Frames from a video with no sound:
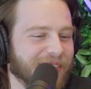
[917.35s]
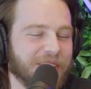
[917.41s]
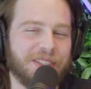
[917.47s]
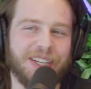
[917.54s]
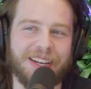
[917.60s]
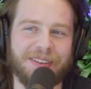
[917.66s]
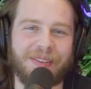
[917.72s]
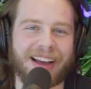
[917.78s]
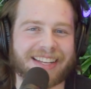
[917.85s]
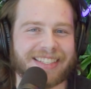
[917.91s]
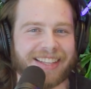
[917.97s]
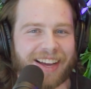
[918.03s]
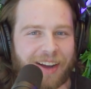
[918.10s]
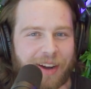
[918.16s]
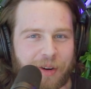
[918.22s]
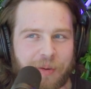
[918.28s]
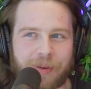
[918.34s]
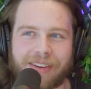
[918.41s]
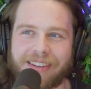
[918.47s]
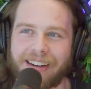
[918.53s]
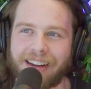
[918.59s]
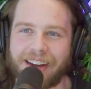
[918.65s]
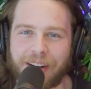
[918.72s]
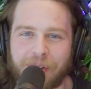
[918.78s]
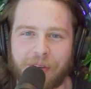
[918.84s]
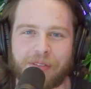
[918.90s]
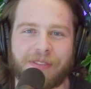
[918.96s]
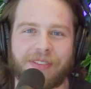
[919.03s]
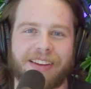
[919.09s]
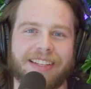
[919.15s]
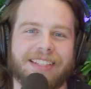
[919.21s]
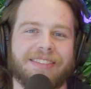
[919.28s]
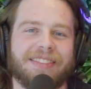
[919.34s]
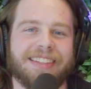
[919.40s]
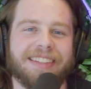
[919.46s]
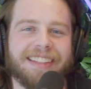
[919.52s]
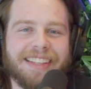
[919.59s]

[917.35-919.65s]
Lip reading: Once you get past the awkward phase of it,